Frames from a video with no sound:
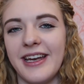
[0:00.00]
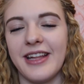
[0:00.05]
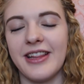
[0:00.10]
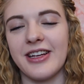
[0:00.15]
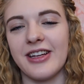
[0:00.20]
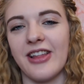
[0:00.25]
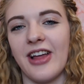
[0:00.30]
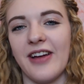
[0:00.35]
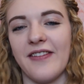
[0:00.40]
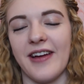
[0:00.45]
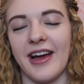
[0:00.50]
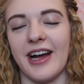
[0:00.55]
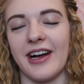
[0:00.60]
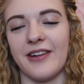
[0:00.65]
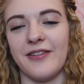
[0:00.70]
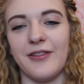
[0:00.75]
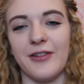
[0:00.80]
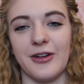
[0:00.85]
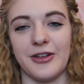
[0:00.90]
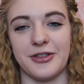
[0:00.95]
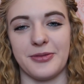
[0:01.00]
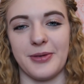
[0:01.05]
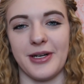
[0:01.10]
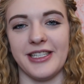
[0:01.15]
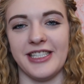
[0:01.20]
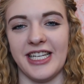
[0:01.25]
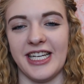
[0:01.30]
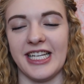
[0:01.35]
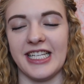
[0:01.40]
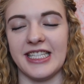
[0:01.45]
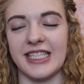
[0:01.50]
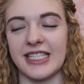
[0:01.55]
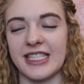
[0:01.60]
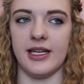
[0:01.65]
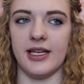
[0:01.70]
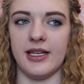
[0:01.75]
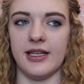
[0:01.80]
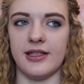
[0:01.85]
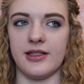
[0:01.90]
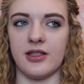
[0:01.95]
Another life hack for spray tans
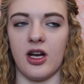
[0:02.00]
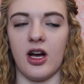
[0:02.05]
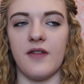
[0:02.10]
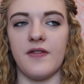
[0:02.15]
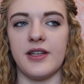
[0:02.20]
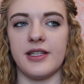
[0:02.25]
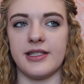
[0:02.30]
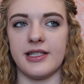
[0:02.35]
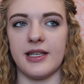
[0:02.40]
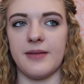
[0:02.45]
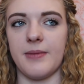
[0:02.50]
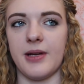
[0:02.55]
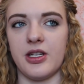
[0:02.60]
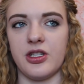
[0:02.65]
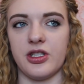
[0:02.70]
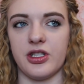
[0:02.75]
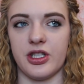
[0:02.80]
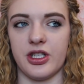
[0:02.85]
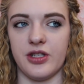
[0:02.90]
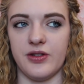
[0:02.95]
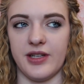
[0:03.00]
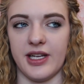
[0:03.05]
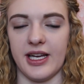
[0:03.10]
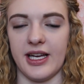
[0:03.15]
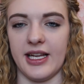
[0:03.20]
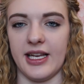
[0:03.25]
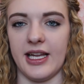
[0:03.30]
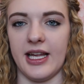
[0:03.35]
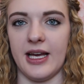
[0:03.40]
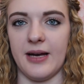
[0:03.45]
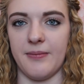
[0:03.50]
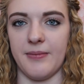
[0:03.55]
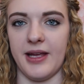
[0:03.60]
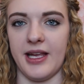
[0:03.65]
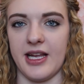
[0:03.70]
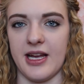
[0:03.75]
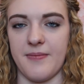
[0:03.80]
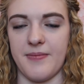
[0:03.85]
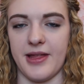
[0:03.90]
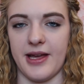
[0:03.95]
is obviously make sure you get a
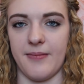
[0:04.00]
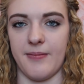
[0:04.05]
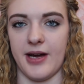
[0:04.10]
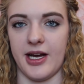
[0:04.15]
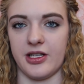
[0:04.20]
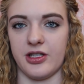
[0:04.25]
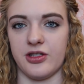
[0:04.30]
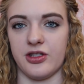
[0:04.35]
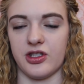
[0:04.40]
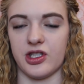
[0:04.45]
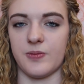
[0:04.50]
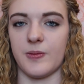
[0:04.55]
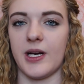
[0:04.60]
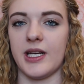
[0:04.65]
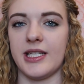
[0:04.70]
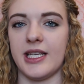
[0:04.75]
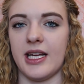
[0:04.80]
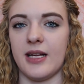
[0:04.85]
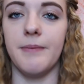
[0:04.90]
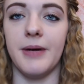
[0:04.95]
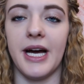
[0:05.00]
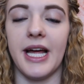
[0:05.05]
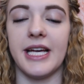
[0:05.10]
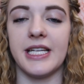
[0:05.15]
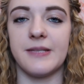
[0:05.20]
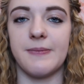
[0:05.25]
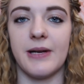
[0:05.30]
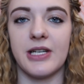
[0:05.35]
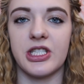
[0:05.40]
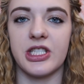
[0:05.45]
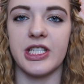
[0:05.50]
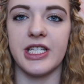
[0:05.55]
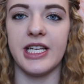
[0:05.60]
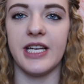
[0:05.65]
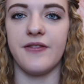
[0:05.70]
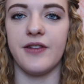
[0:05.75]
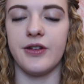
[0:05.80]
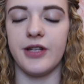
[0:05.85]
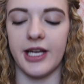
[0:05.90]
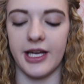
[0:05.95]
makeup that matches your spray tan, but
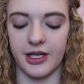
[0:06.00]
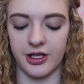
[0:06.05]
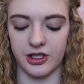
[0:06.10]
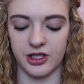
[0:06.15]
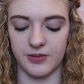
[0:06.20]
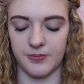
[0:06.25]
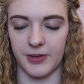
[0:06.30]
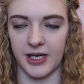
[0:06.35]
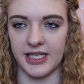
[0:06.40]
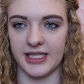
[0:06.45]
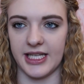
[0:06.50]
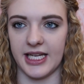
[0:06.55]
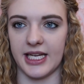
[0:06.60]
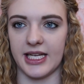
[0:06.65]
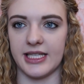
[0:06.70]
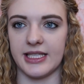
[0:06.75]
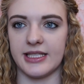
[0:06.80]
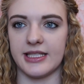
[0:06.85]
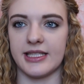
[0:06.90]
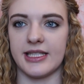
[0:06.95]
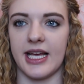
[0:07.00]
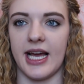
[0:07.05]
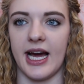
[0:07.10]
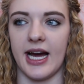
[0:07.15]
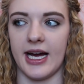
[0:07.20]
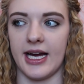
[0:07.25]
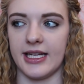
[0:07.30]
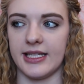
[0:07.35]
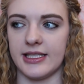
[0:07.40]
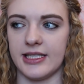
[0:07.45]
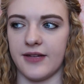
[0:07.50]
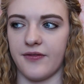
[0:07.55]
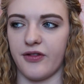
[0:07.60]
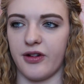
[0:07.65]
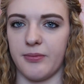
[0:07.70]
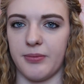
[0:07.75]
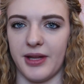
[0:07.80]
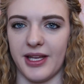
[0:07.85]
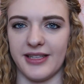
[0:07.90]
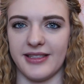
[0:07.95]
especially if you get your spray tans at
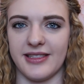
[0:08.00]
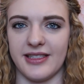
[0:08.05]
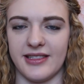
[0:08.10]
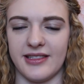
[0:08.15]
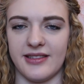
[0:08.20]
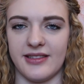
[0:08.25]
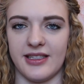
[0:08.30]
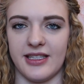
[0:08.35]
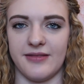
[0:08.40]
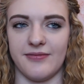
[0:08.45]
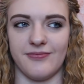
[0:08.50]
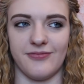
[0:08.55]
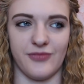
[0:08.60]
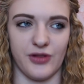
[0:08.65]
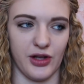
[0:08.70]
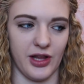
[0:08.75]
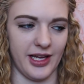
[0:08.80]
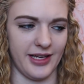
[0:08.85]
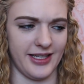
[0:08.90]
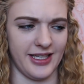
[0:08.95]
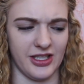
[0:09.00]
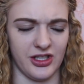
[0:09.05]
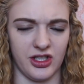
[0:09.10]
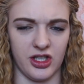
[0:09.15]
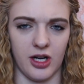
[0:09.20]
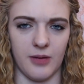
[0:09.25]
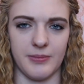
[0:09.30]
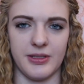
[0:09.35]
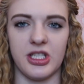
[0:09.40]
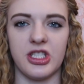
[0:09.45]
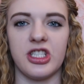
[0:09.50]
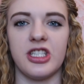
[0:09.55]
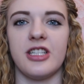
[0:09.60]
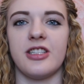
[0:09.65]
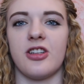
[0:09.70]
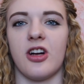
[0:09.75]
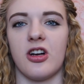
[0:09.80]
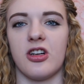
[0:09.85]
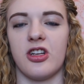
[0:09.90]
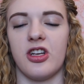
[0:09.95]
different places for like each competition,
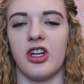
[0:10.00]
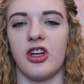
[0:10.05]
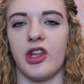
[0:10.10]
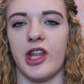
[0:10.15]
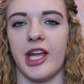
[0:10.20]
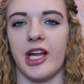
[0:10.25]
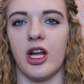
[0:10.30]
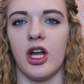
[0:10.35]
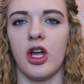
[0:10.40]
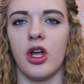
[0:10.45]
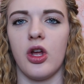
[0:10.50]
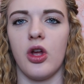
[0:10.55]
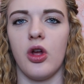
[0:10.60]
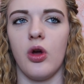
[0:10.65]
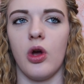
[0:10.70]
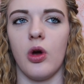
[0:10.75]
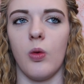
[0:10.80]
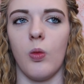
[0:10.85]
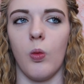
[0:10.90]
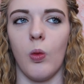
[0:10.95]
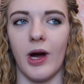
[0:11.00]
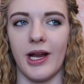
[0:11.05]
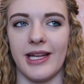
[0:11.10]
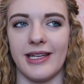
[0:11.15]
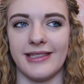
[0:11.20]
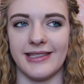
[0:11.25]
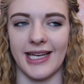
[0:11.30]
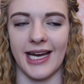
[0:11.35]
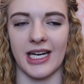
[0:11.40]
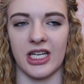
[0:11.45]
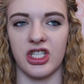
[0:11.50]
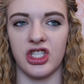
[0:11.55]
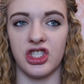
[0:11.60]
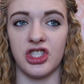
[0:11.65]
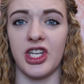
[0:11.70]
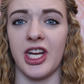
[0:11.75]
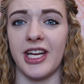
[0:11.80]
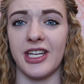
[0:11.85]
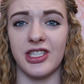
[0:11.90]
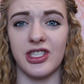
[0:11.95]
it's hard to know like what exact
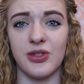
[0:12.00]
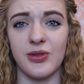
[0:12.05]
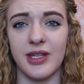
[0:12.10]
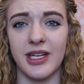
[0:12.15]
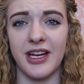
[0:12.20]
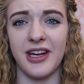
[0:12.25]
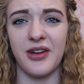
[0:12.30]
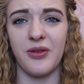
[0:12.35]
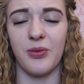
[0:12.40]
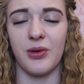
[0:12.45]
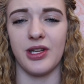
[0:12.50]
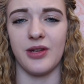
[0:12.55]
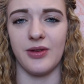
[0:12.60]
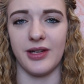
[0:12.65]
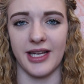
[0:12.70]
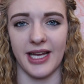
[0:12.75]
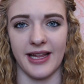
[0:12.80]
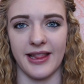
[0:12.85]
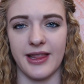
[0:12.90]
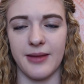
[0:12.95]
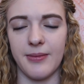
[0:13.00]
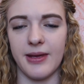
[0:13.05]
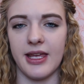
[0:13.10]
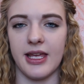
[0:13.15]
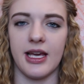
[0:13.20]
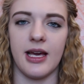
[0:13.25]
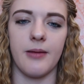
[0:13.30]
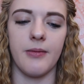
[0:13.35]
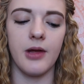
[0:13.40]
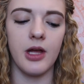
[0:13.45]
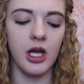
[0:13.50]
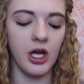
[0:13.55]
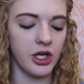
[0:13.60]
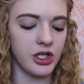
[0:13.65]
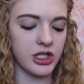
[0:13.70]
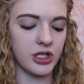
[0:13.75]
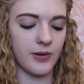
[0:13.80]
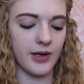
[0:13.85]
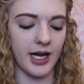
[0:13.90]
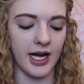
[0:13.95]
shades you need when you get the makeup.
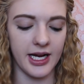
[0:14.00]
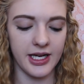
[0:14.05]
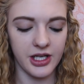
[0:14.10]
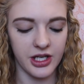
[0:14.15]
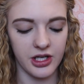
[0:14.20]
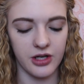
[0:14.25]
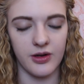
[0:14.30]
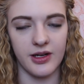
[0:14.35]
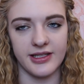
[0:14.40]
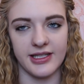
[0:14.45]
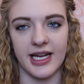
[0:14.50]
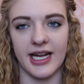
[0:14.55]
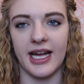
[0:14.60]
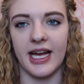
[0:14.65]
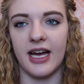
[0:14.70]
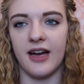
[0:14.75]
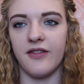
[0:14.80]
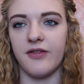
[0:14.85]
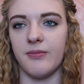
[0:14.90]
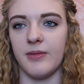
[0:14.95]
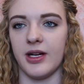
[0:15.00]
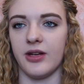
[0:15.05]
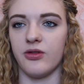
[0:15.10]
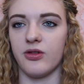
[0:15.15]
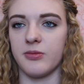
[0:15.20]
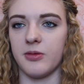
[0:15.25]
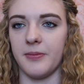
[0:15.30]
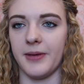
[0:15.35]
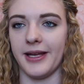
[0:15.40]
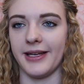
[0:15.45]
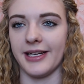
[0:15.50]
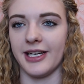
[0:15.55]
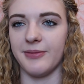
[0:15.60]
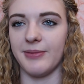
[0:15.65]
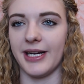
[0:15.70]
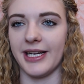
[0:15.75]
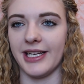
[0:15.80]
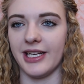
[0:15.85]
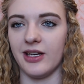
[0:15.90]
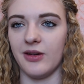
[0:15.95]
So what I do is I have my normal
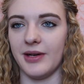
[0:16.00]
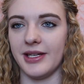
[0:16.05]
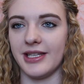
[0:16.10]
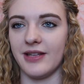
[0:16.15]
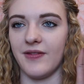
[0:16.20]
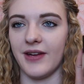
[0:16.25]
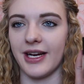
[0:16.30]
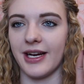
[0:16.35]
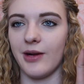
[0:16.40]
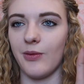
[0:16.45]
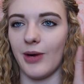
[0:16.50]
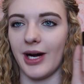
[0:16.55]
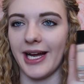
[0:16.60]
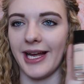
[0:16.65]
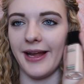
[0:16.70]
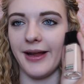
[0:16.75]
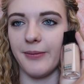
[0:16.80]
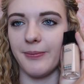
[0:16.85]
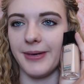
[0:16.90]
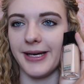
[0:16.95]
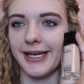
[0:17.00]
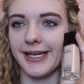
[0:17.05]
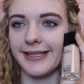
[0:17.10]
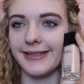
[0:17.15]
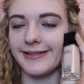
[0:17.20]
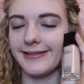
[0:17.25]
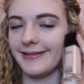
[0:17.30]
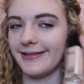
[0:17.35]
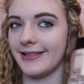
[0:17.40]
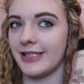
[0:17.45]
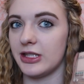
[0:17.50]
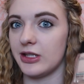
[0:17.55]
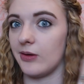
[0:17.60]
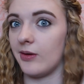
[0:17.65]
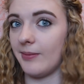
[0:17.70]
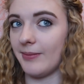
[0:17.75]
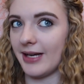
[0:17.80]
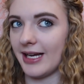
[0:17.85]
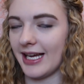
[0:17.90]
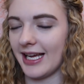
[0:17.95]
makeup. I know it's very white, but
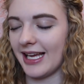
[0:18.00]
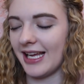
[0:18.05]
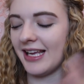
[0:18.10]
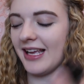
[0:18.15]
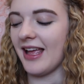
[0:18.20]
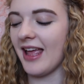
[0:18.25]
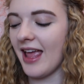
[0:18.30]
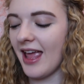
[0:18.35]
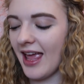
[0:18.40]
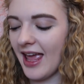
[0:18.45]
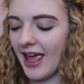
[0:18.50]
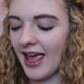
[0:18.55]
so am I.